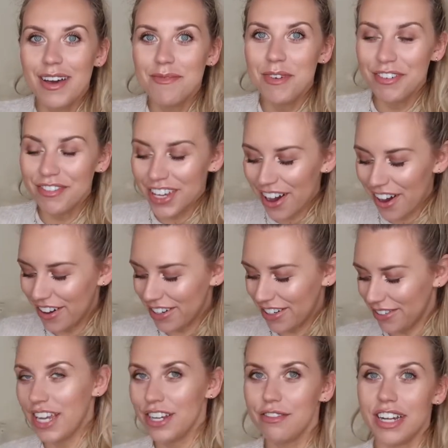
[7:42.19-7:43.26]
moving
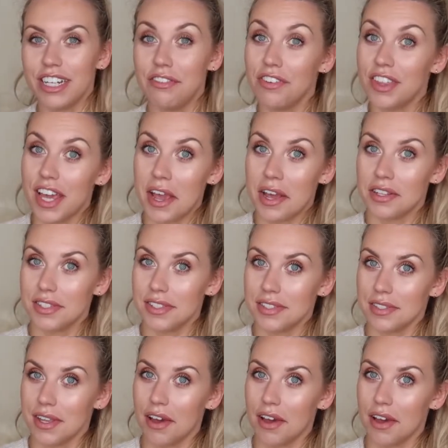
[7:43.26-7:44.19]
on are you ready for this